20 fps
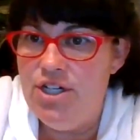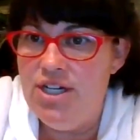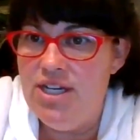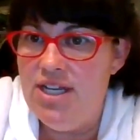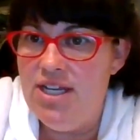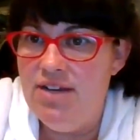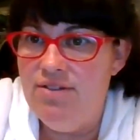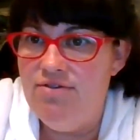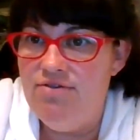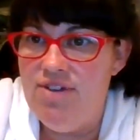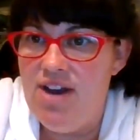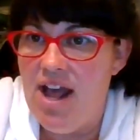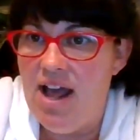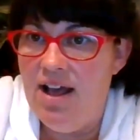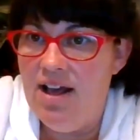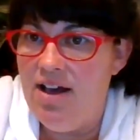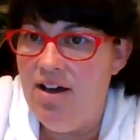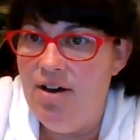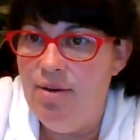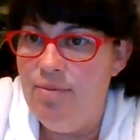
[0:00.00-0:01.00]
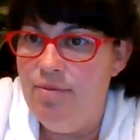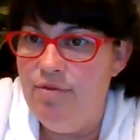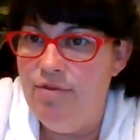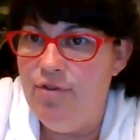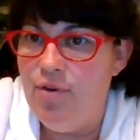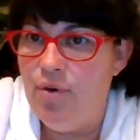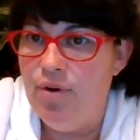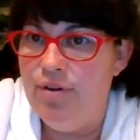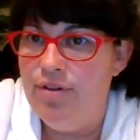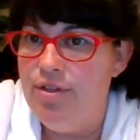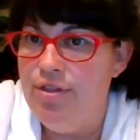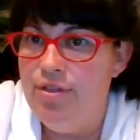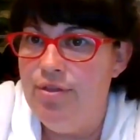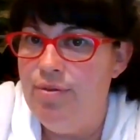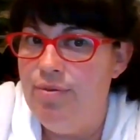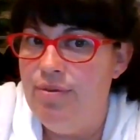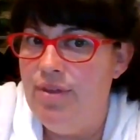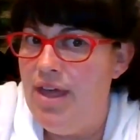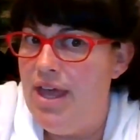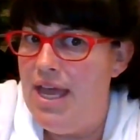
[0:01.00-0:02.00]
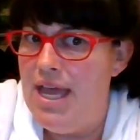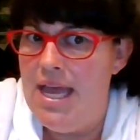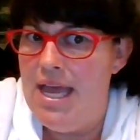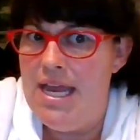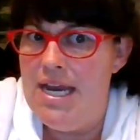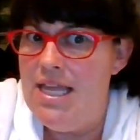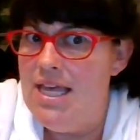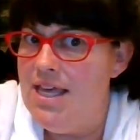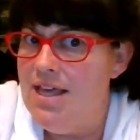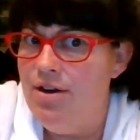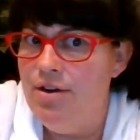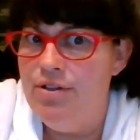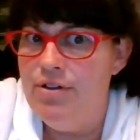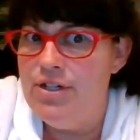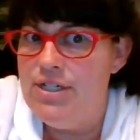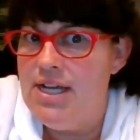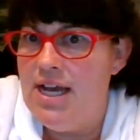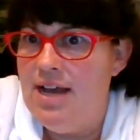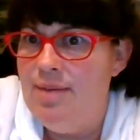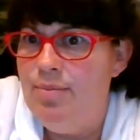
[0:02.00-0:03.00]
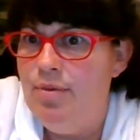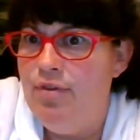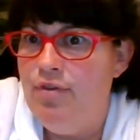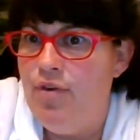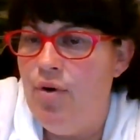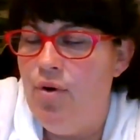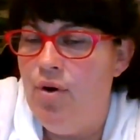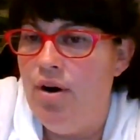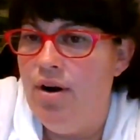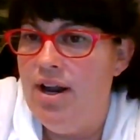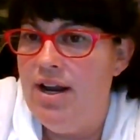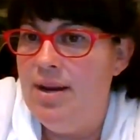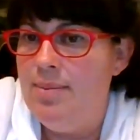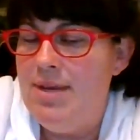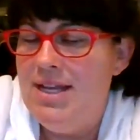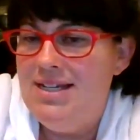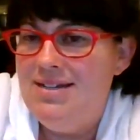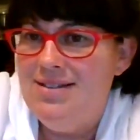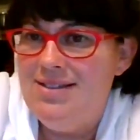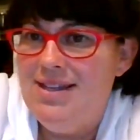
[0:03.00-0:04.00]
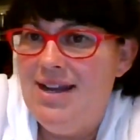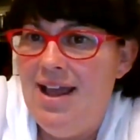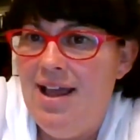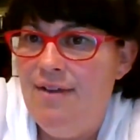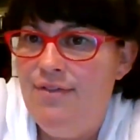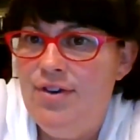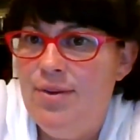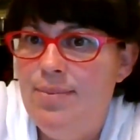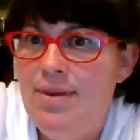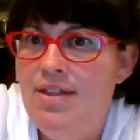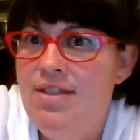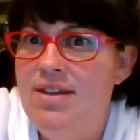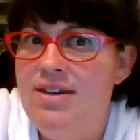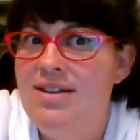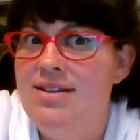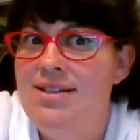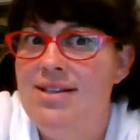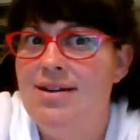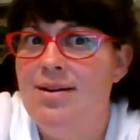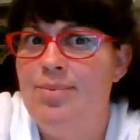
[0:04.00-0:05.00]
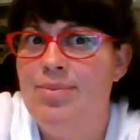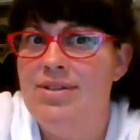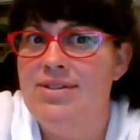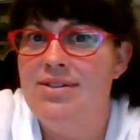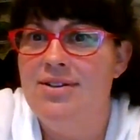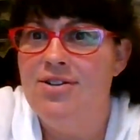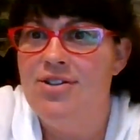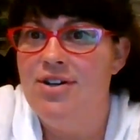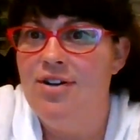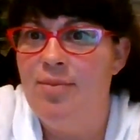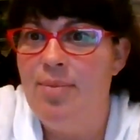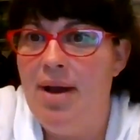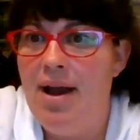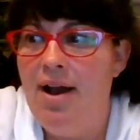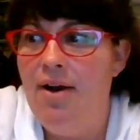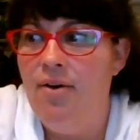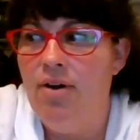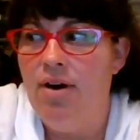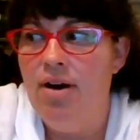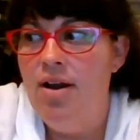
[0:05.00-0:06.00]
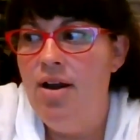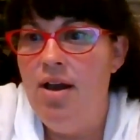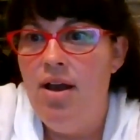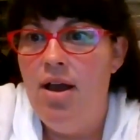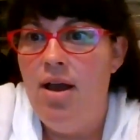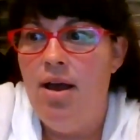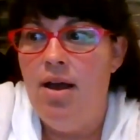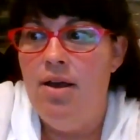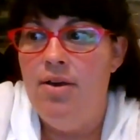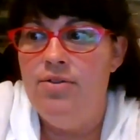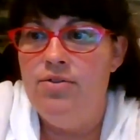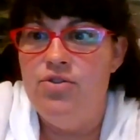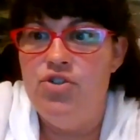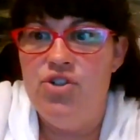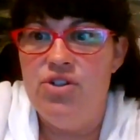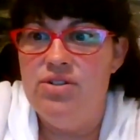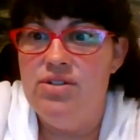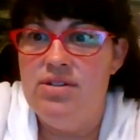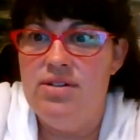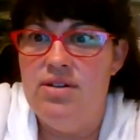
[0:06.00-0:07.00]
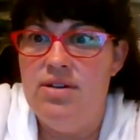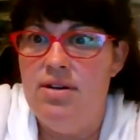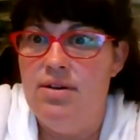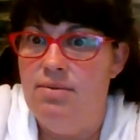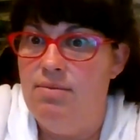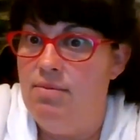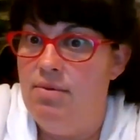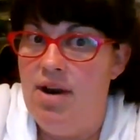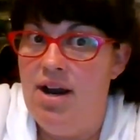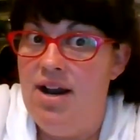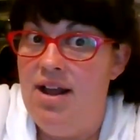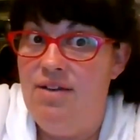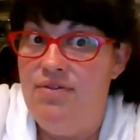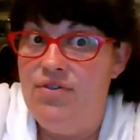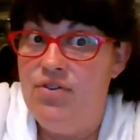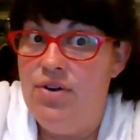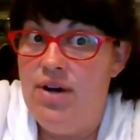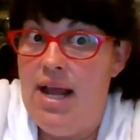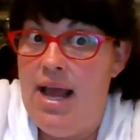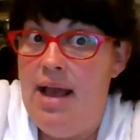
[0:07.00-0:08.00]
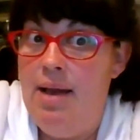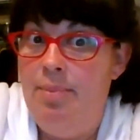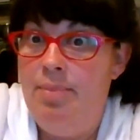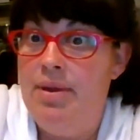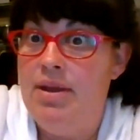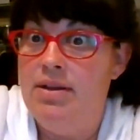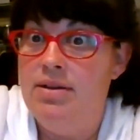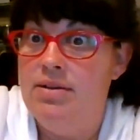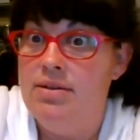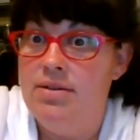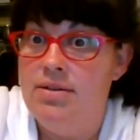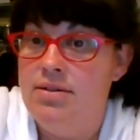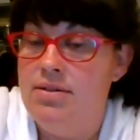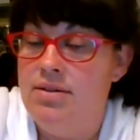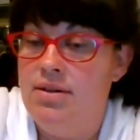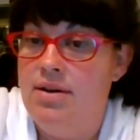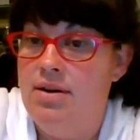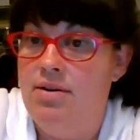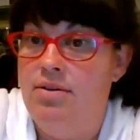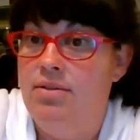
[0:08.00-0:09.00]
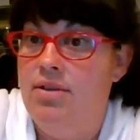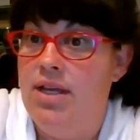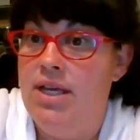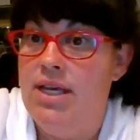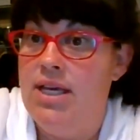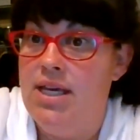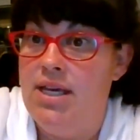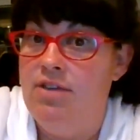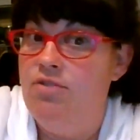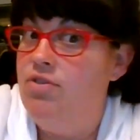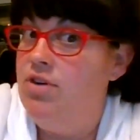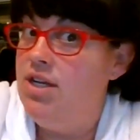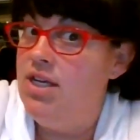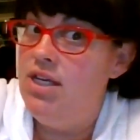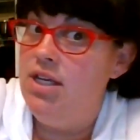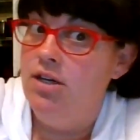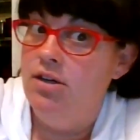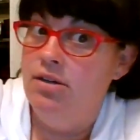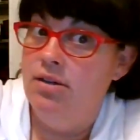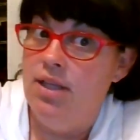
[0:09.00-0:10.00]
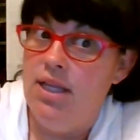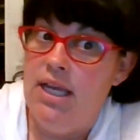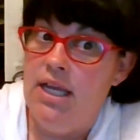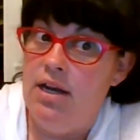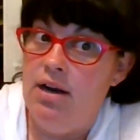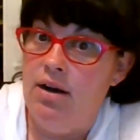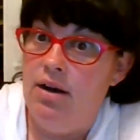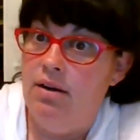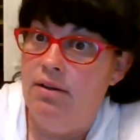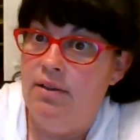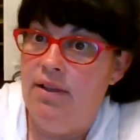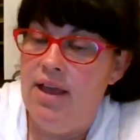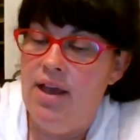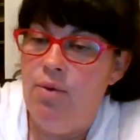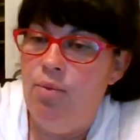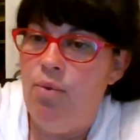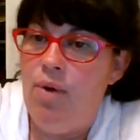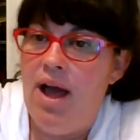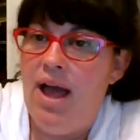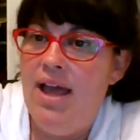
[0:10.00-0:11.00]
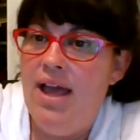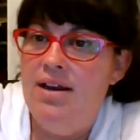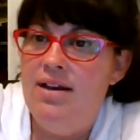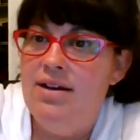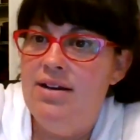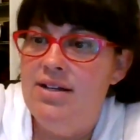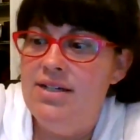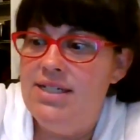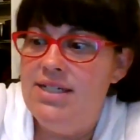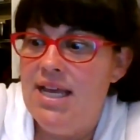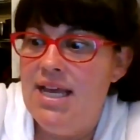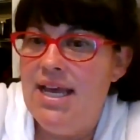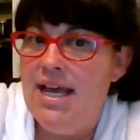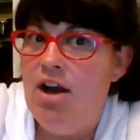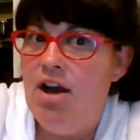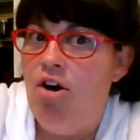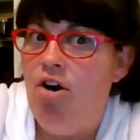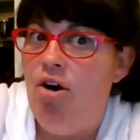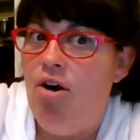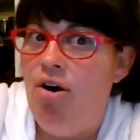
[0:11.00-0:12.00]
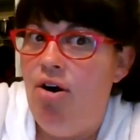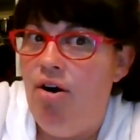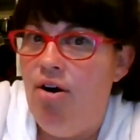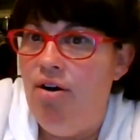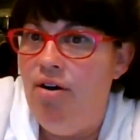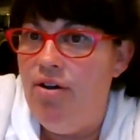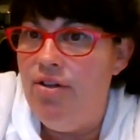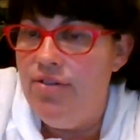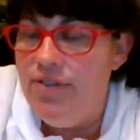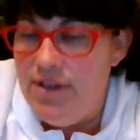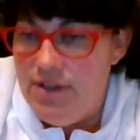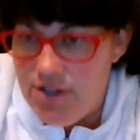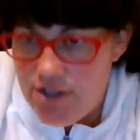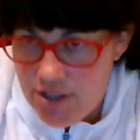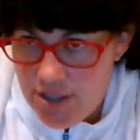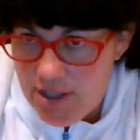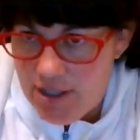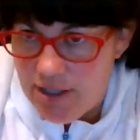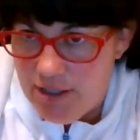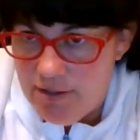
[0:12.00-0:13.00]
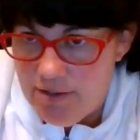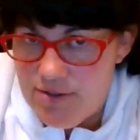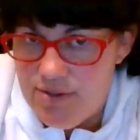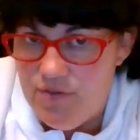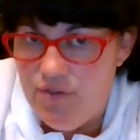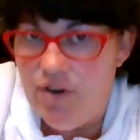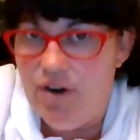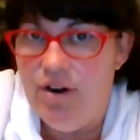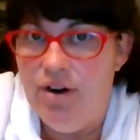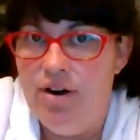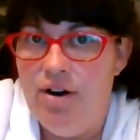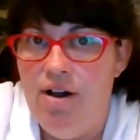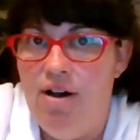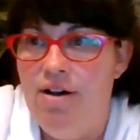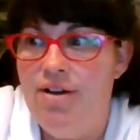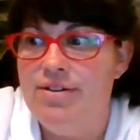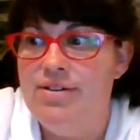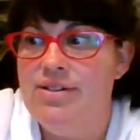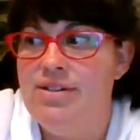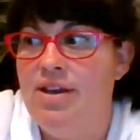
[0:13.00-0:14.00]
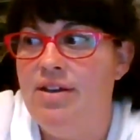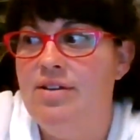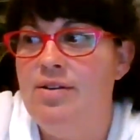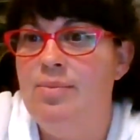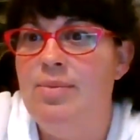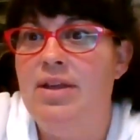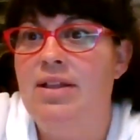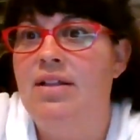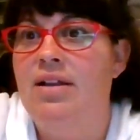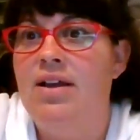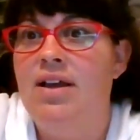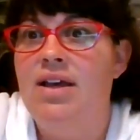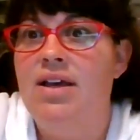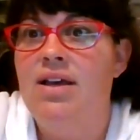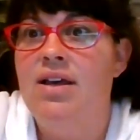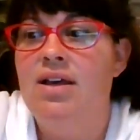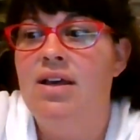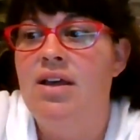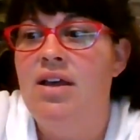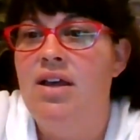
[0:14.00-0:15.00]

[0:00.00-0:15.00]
she have not come forth any other time before? And I mean, it doesn't have to be that he's in a position of power. Just right after it happened, like even a year later, like why did it take all these years for her to all of a sudden be like,